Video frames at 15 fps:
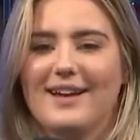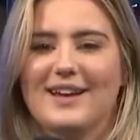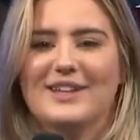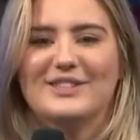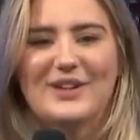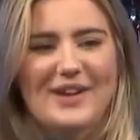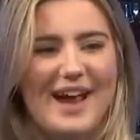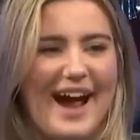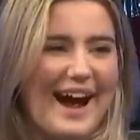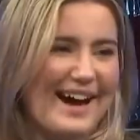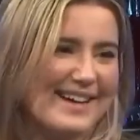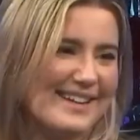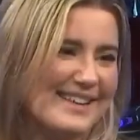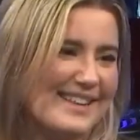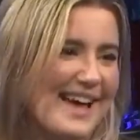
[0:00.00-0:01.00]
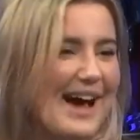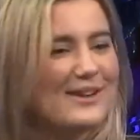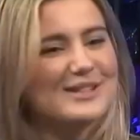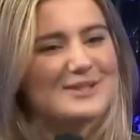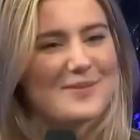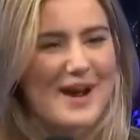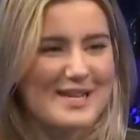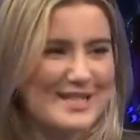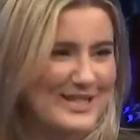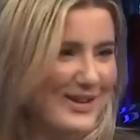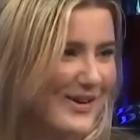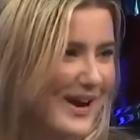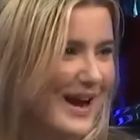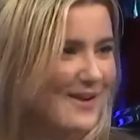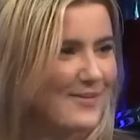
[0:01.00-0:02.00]
So yeah, that was my
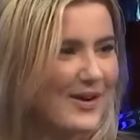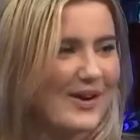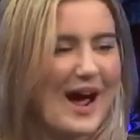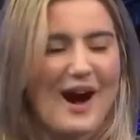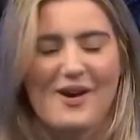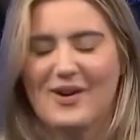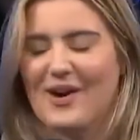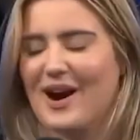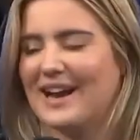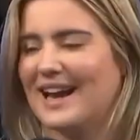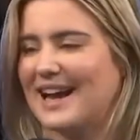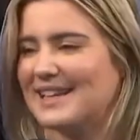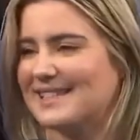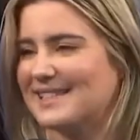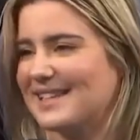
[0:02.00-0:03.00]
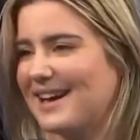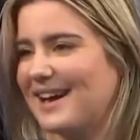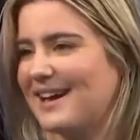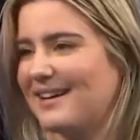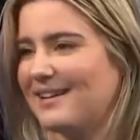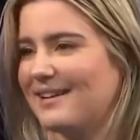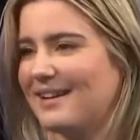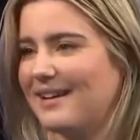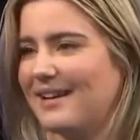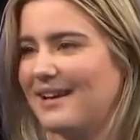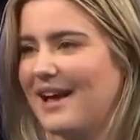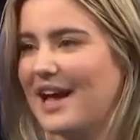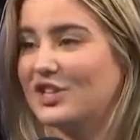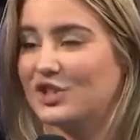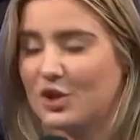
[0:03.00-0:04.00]
story about how God has uh,
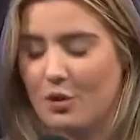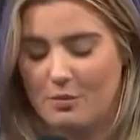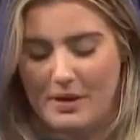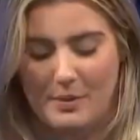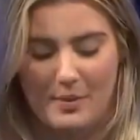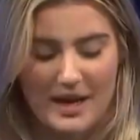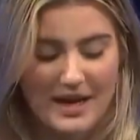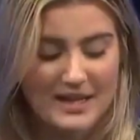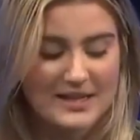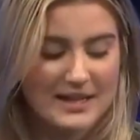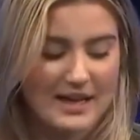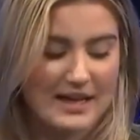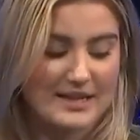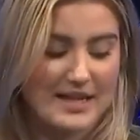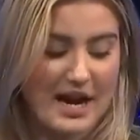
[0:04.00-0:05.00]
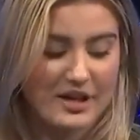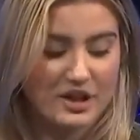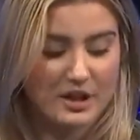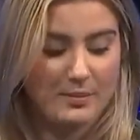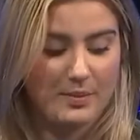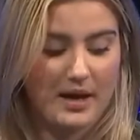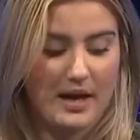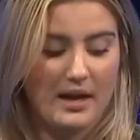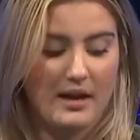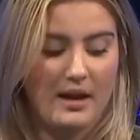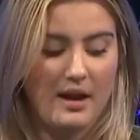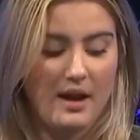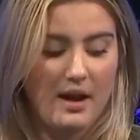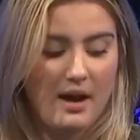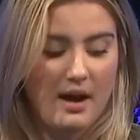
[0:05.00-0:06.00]
has shown me peace, and it's actually
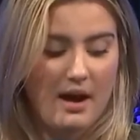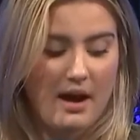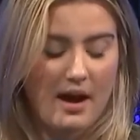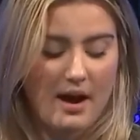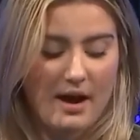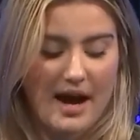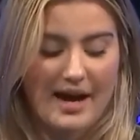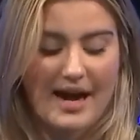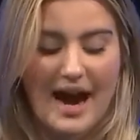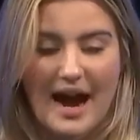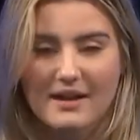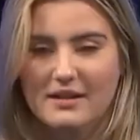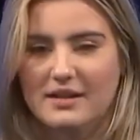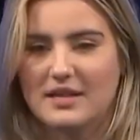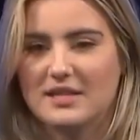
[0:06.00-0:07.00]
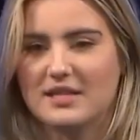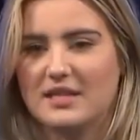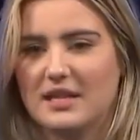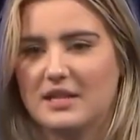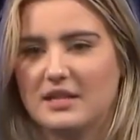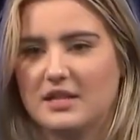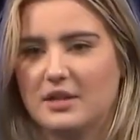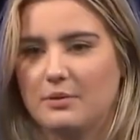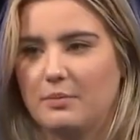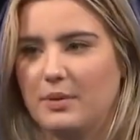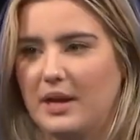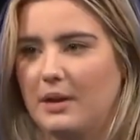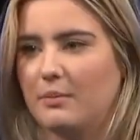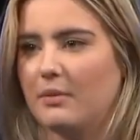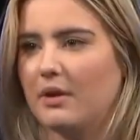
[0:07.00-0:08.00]
been uh, a catalyst into
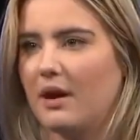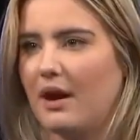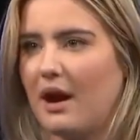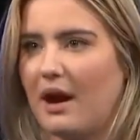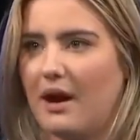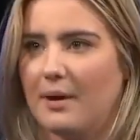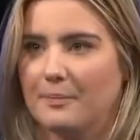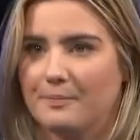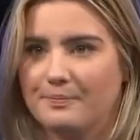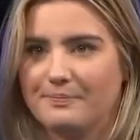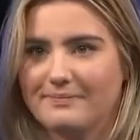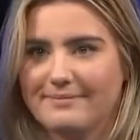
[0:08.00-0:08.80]
being um,